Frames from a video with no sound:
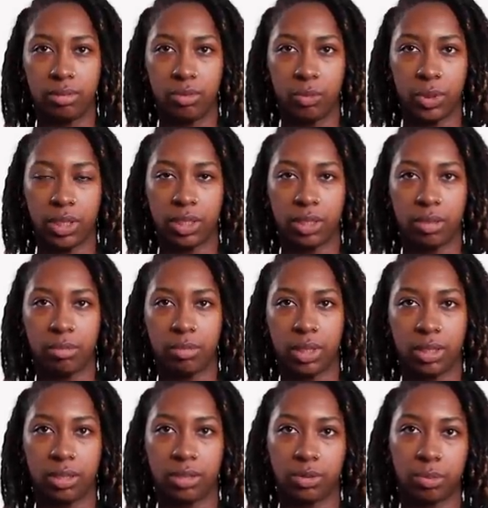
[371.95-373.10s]
we need
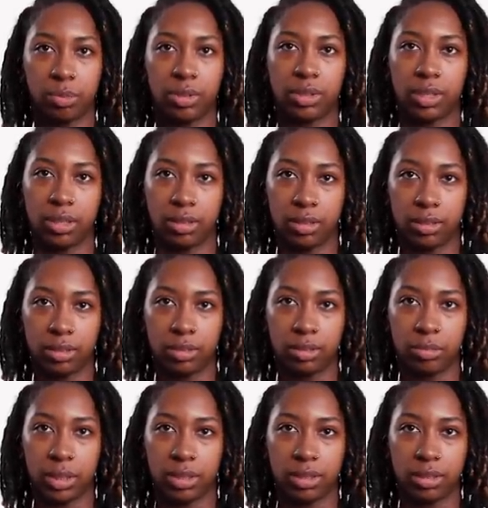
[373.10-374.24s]
men to protect us,
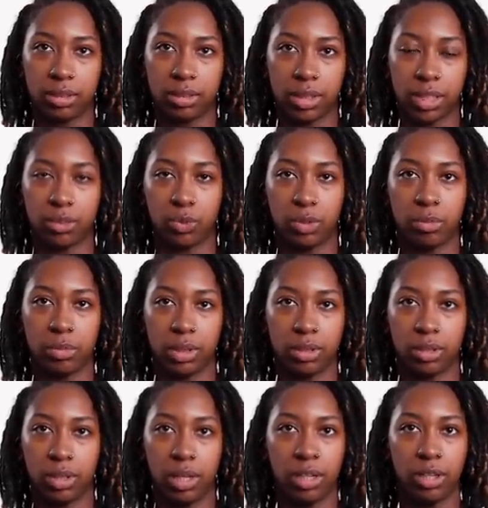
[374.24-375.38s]
because as women,
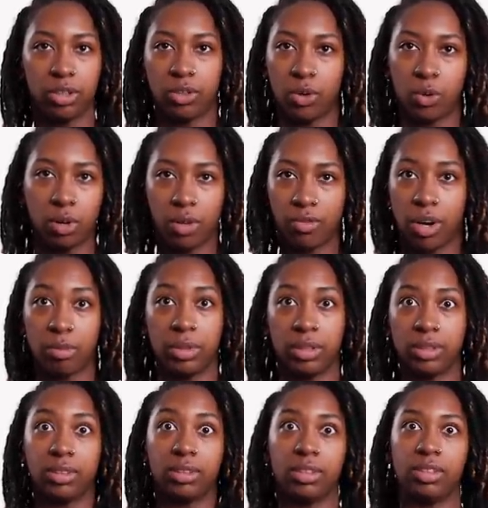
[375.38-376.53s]
you know, one of our
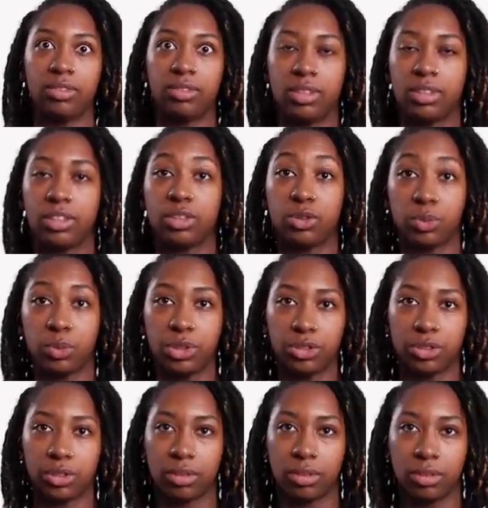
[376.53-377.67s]
biggest gifts is
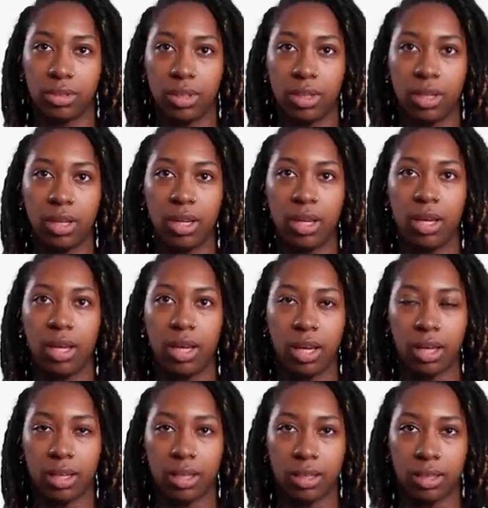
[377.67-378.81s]
intuition.
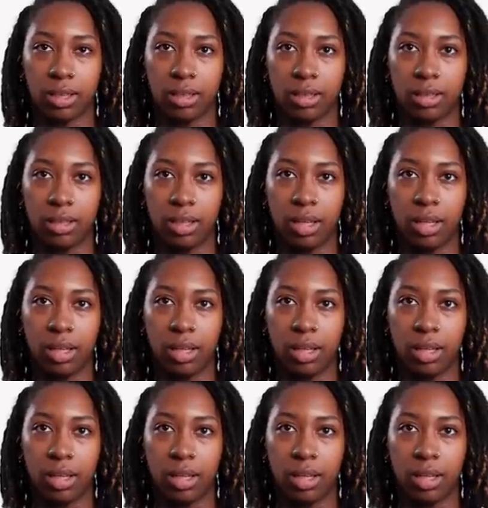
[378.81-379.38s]
And